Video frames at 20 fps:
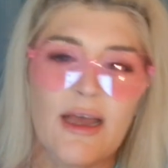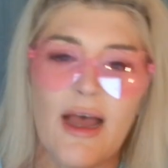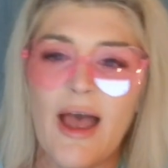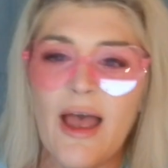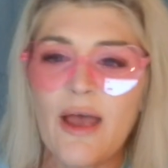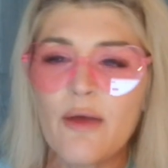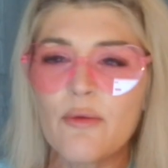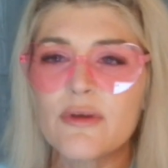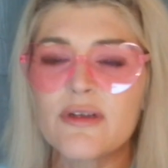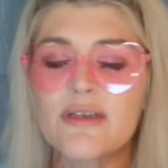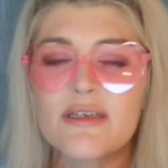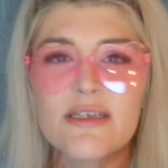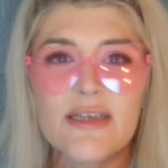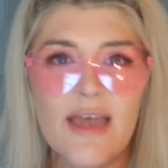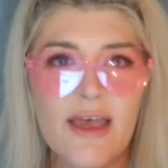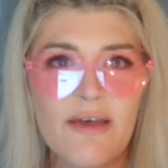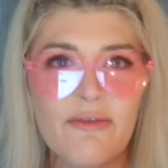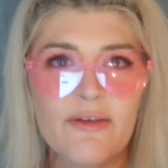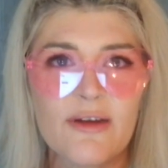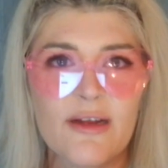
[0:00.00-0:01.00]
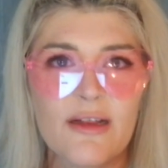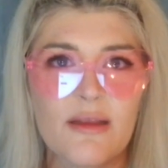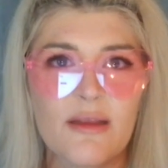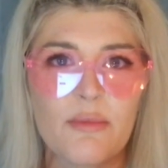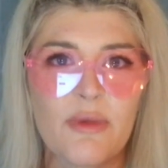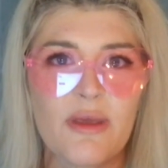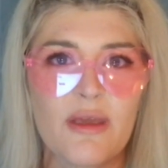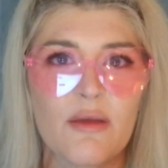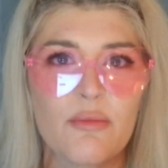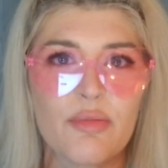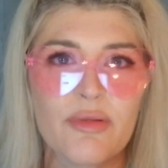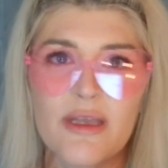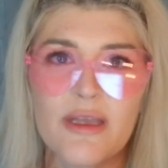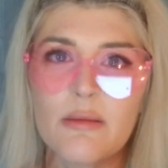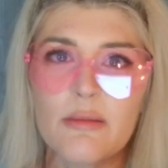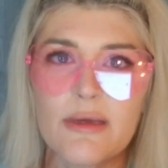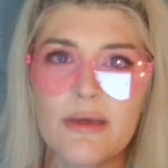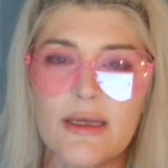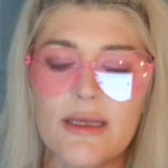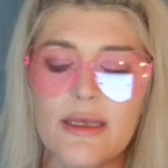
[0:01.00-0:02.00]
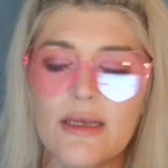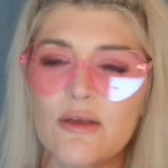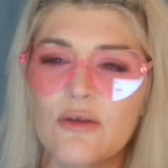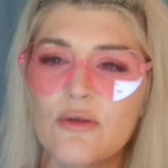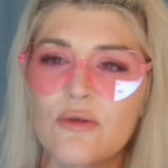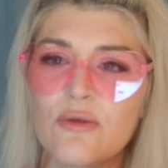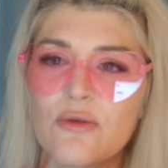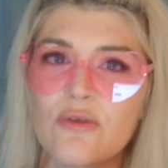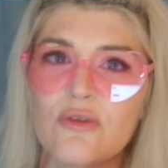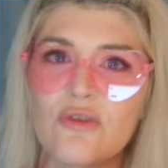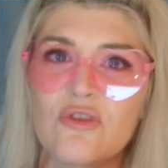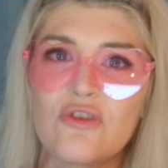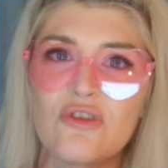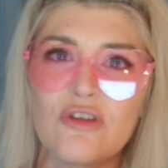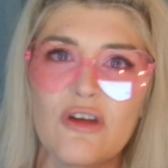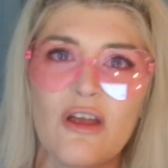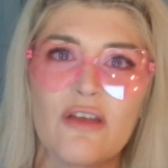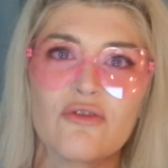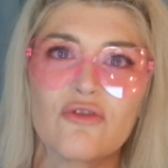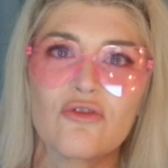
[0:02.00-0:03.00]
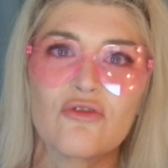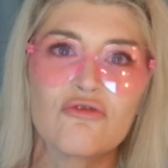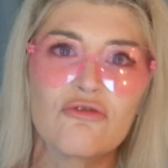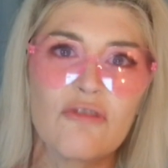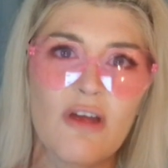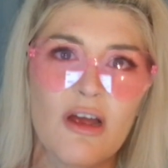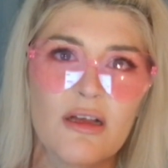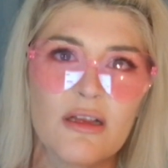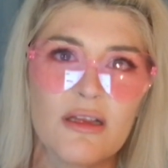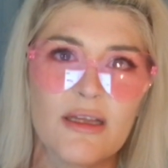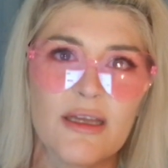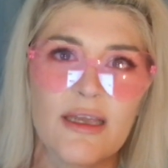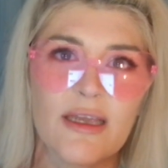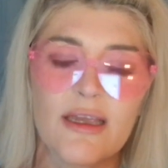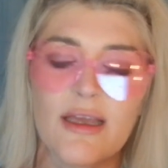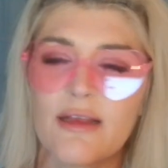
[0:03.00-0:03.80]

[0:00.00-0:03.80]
I would definitely be a plebeian who's just struggling,